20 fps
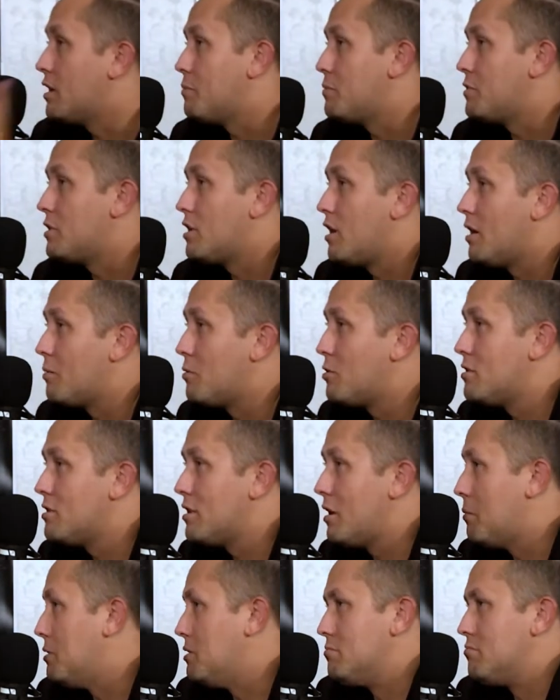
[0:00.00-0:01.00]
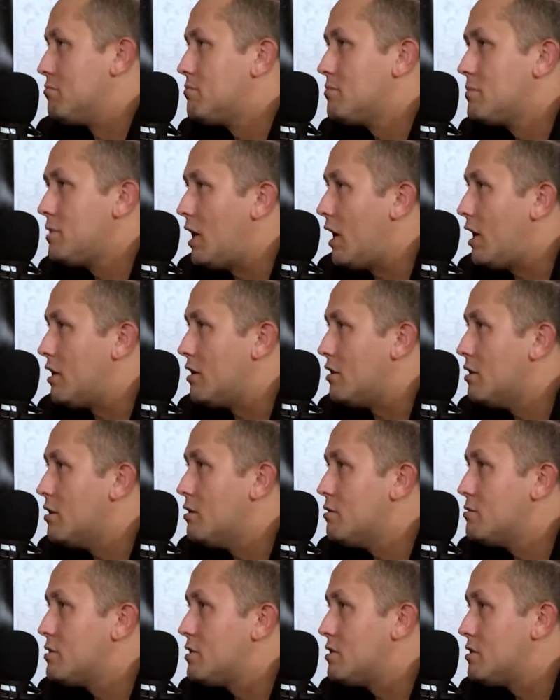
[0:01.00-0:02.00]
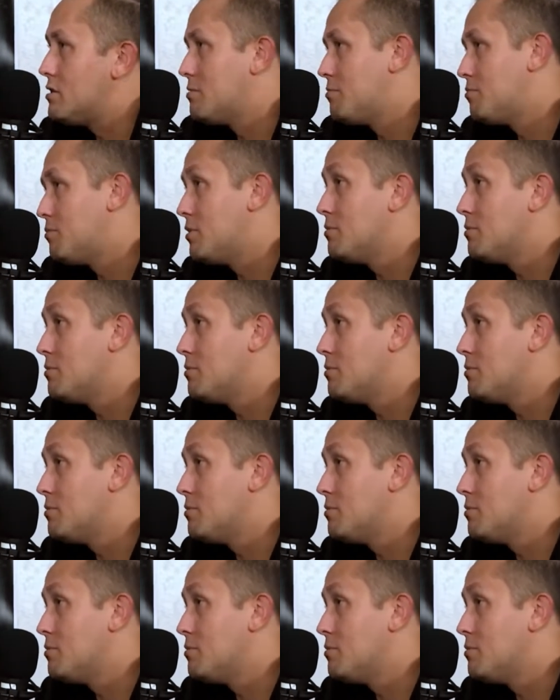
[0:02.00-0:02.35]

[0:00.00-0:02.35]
up in the cupboard, and I've been taking those just.